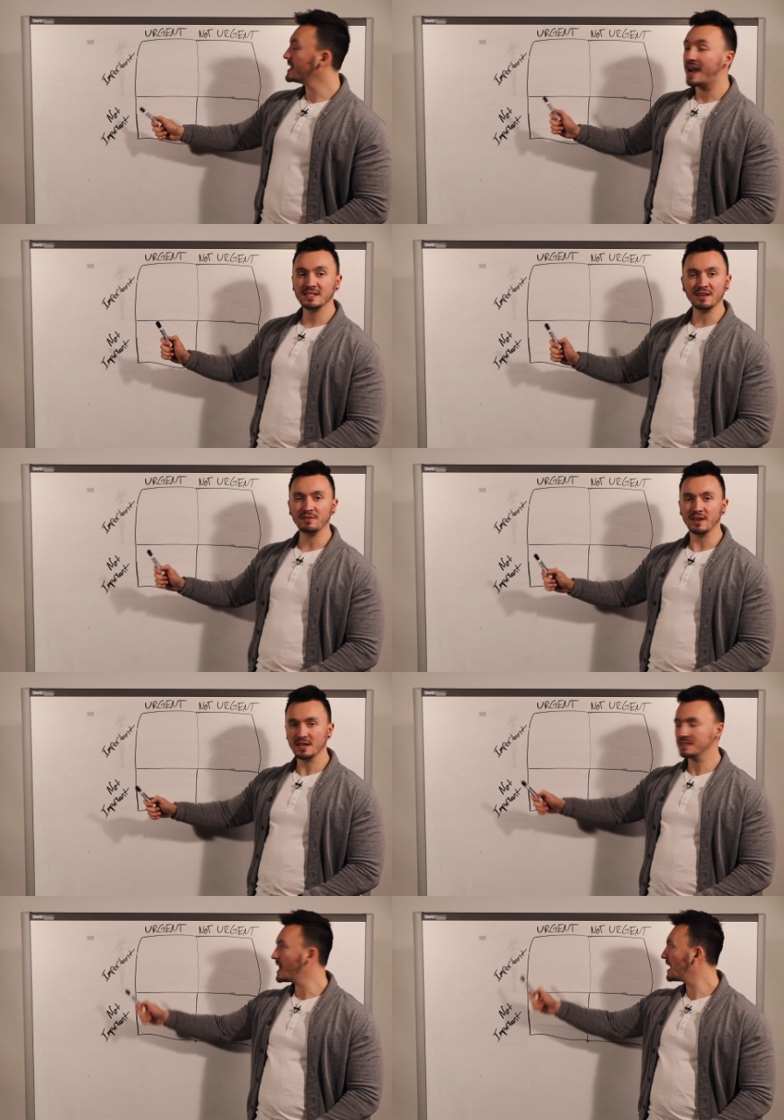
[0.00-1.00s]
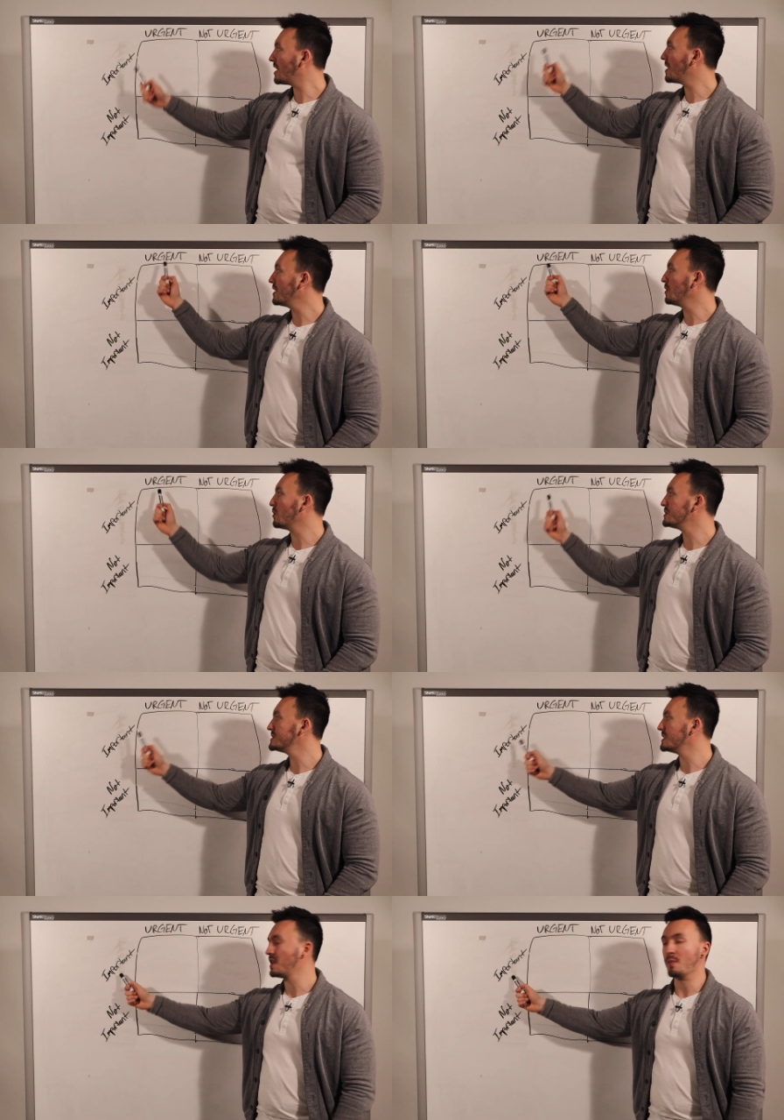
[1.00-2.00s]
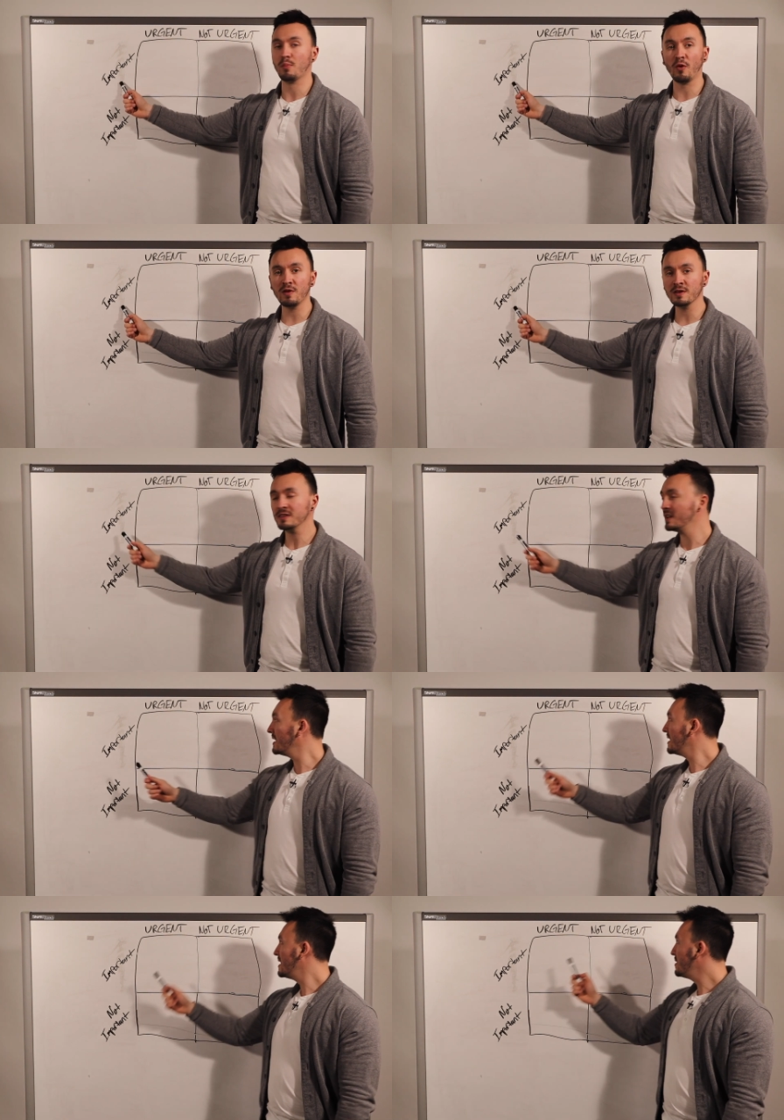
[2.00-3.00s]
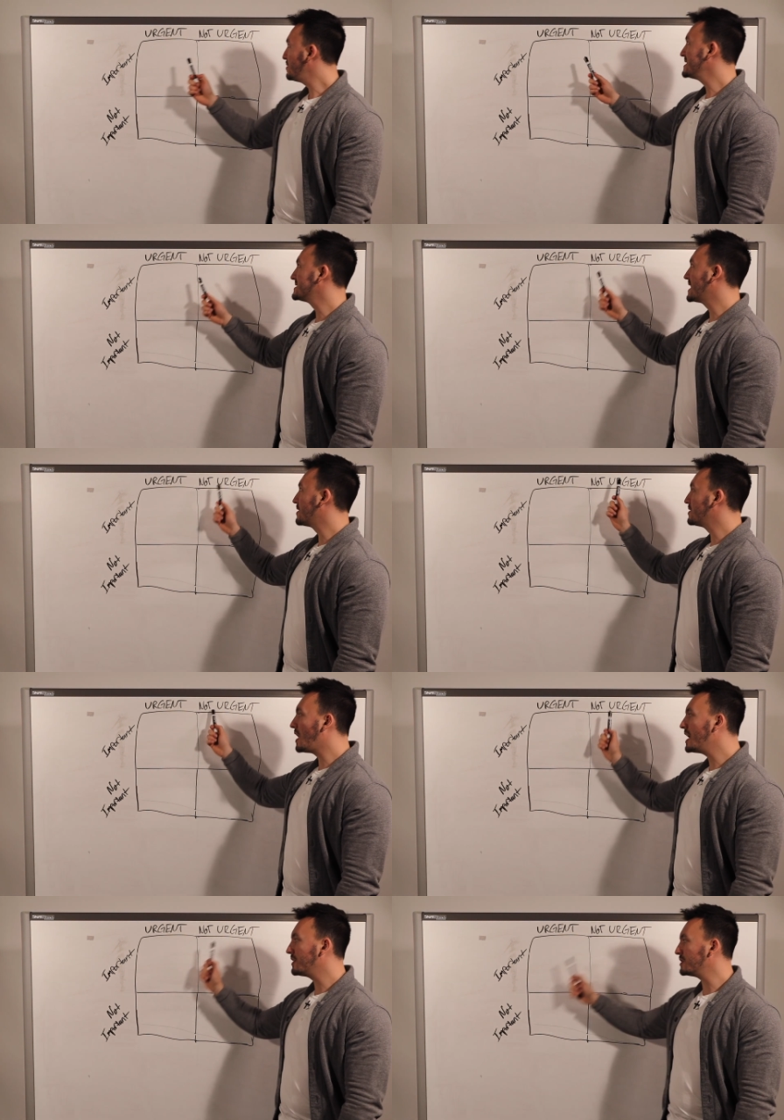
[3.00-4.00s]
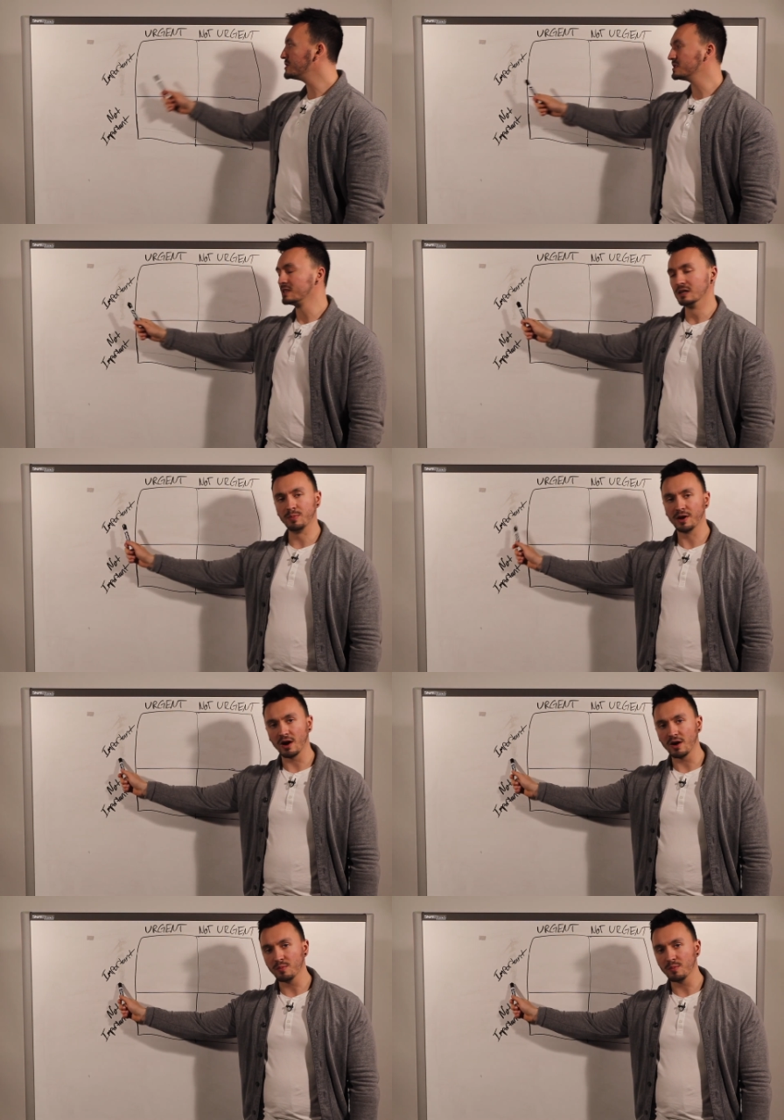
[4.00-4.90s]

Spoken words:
and activities that are urgent and important, things that are not urgent but are